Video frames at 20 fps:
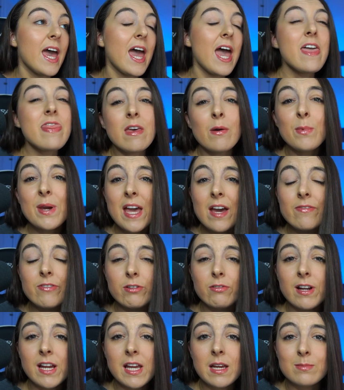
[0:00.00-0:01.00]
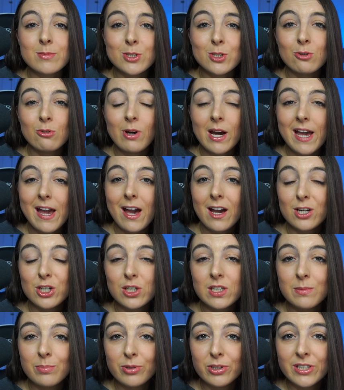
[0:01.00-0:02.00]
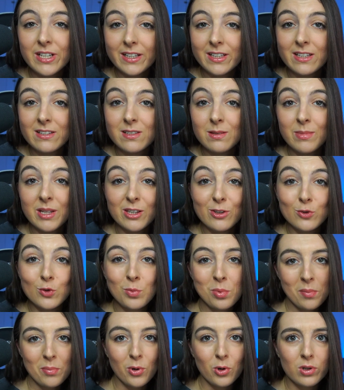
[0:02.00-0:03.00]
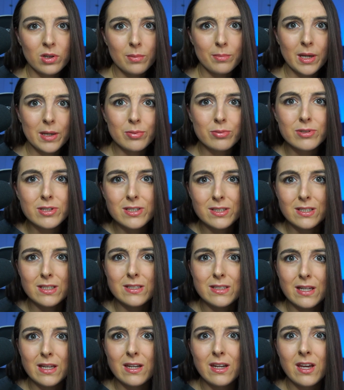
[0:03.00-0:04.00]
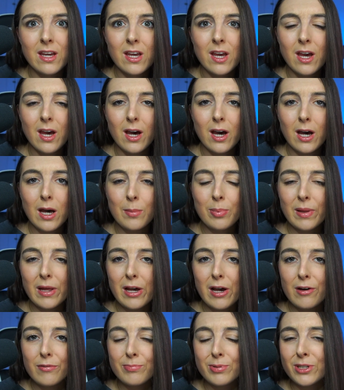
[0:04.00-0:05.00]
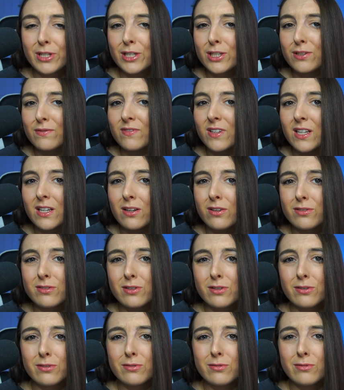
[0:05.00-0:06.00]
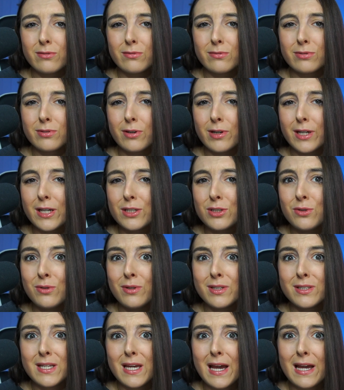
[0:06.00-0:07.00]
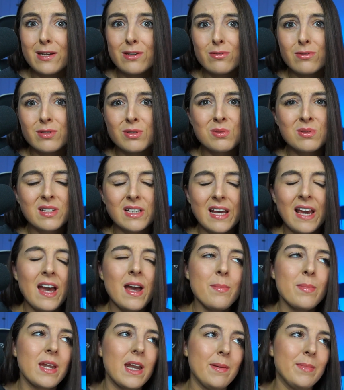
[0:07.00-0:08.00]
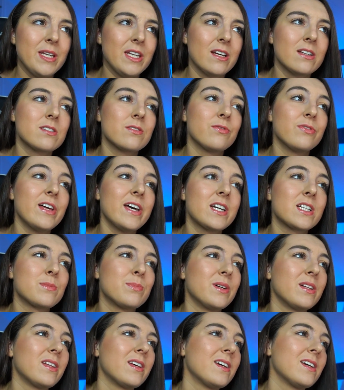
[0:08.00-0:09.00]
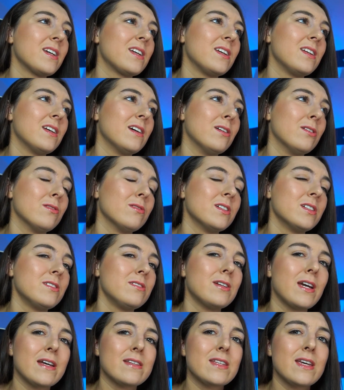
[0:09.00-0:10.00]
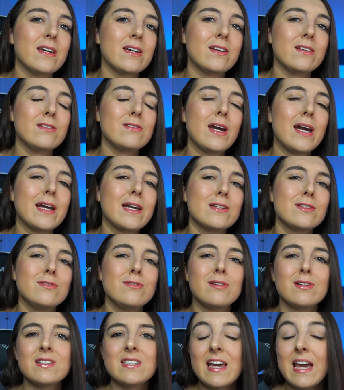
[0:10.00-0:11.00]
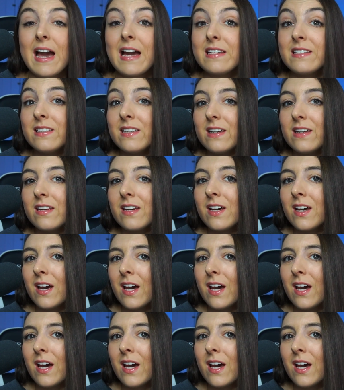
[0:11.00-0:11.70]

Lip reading: And then we have the Rams, who I actually predicted to make the Super Bowl in my preseason playoff prediction video. So I guess you could say I knew this was going to happen. I mean, not to flex, but like, you know, I guess you could say I did